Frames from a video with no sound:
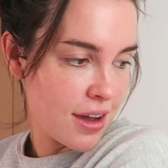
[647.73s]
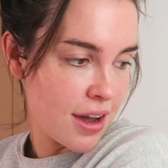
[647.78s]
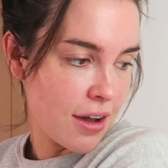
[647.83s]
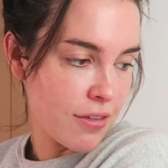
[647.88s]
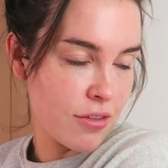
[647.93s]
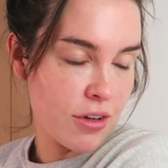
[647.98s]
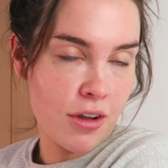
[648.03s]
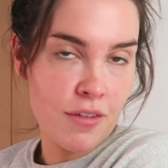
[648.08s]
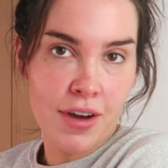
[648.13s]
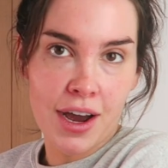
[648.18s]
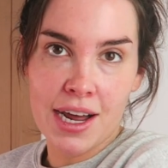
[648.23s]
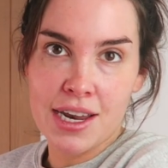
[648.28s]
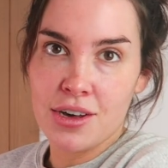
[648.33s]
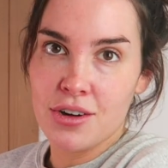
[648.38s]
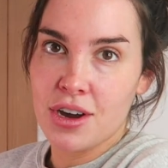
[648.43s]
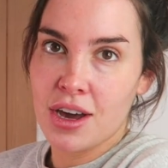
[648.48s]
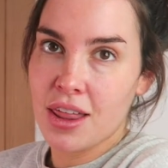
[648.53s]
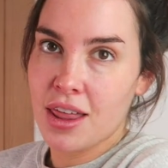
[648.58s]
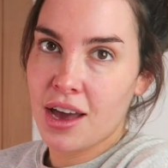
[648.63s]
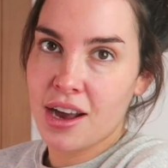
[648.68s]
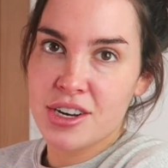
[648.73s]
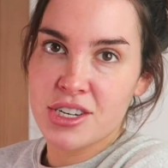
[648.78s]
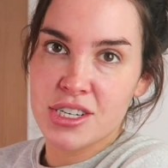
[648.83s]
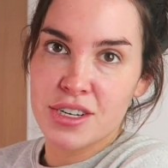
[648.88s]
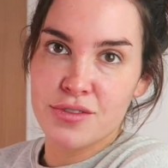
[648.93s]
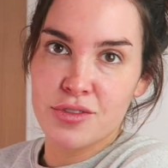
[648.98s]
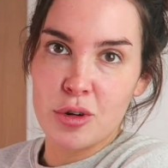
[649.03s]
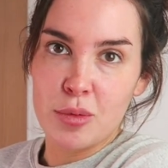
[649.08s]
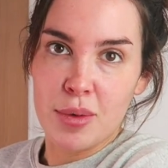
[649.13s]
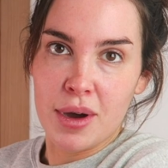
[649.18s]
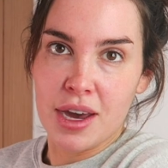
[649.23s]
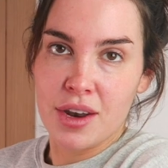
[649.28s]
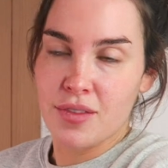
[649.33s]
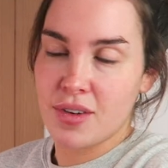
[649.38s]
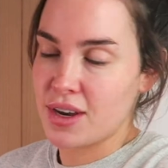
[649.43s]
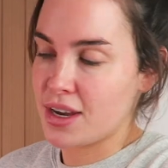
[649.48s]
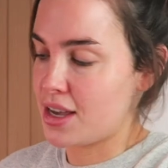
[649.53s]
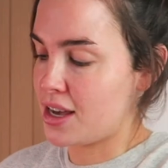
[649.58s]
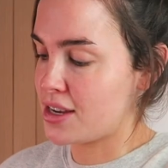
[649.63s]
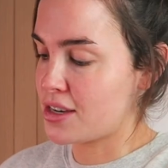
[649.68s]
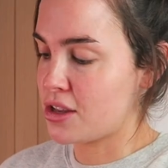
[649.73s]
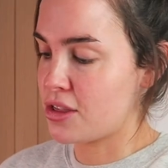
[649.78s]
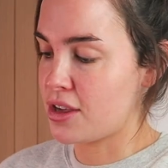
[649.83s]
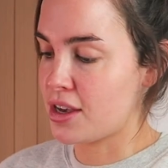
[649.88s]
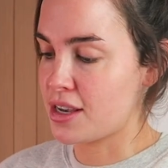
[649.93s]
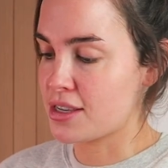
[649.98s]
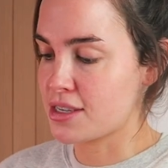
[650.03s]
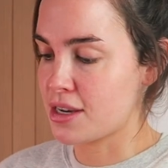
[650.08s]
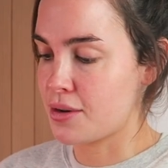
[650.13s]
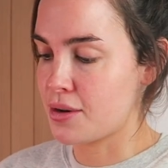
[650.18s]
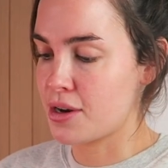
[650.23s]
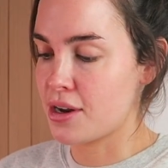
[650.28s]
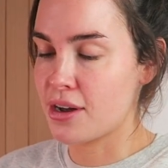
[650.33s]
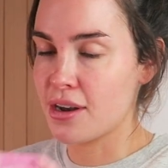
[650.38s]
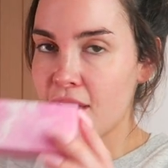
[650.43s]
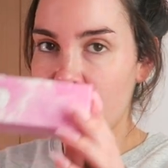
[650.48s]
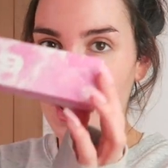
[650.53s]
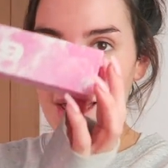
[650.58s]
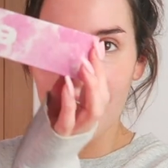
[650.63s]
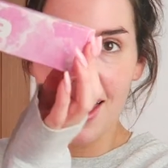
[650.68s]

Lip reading: I've got about a little collection of all my advent kind of things going on.